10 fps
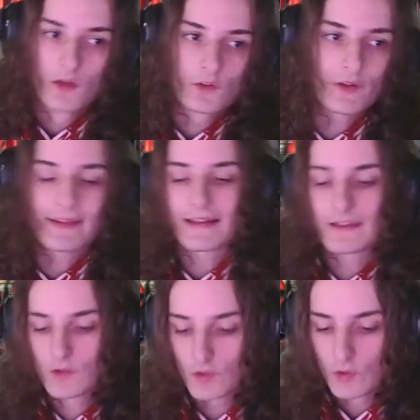So yeah,
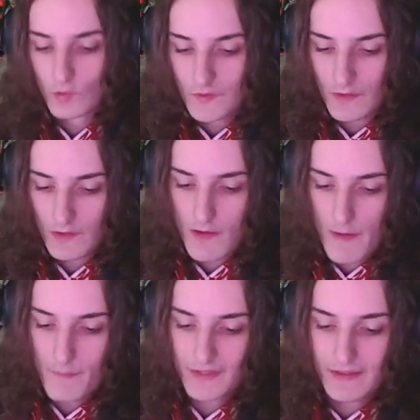that concludes
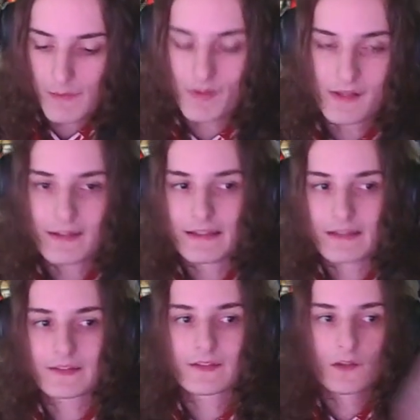the mid-game build, and
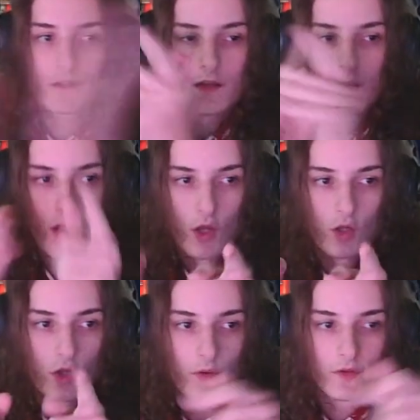let's
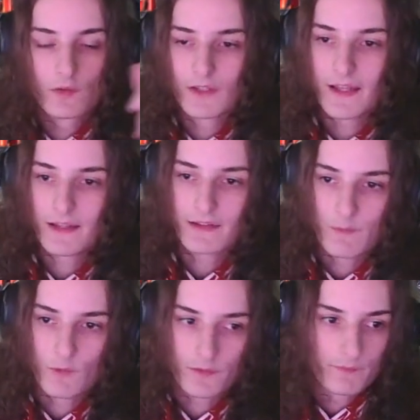go into the late
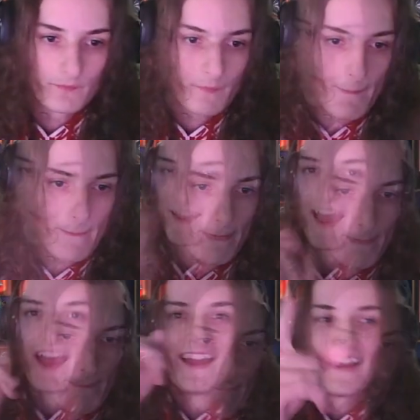game one.
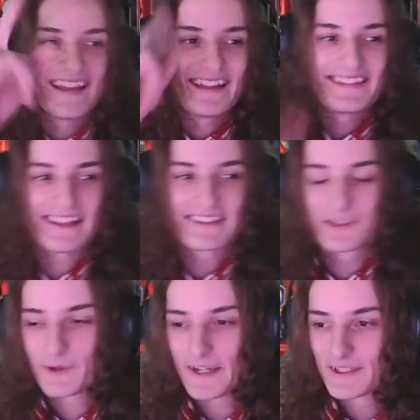It
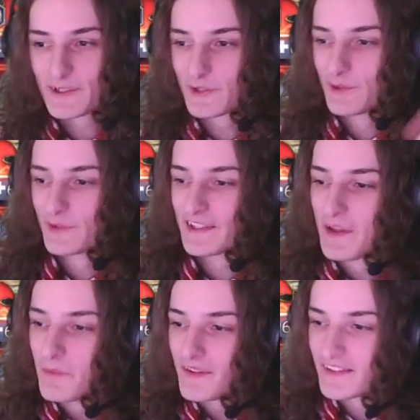doesn't quite conclude it
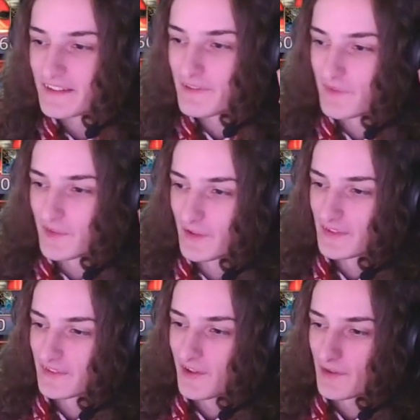because I
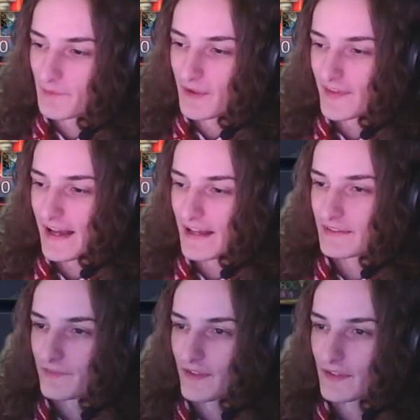forgot to talk about the
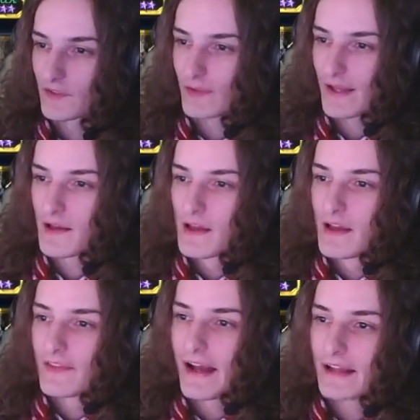artifact. So yeah,
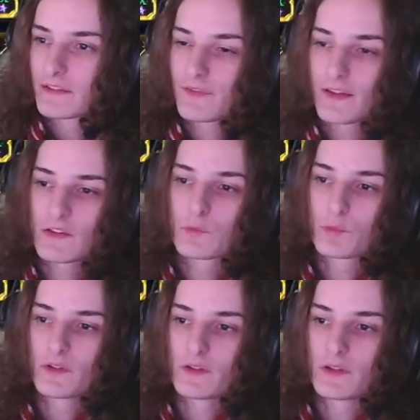the artifact is
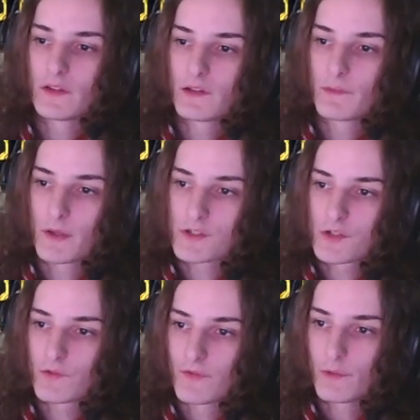pretty
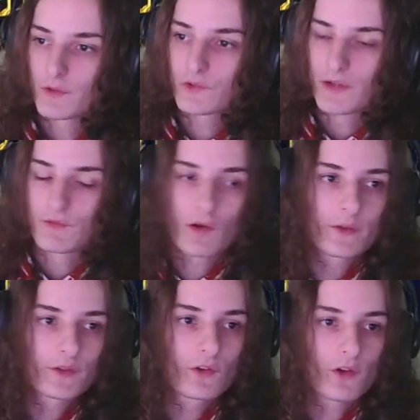much very
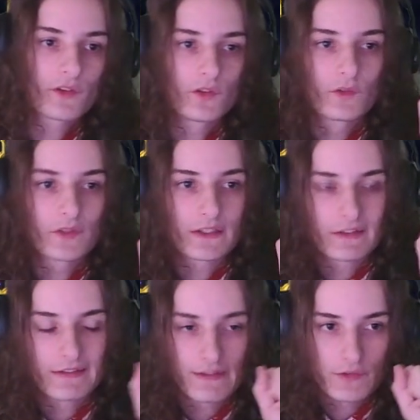straightforward. You're going to use an
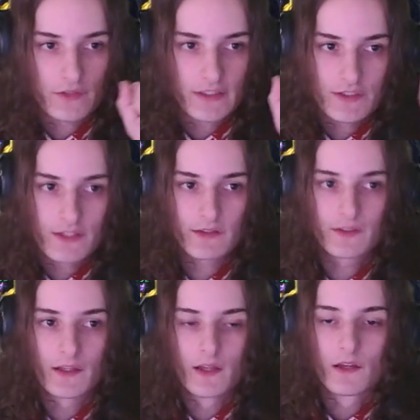Ancestry Teachings,